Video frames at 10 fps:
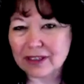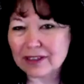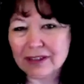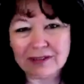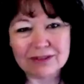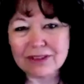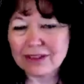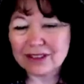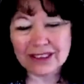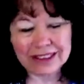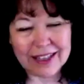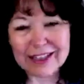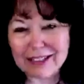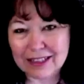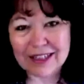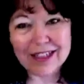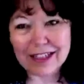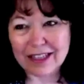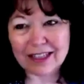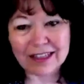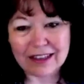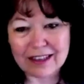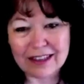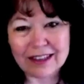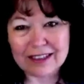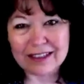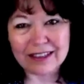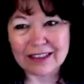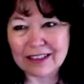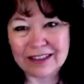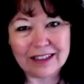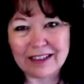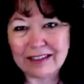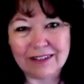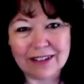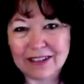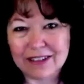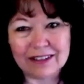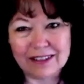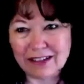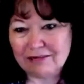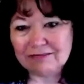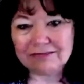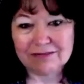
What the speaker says: Like that's kind of the thing. It's like, no.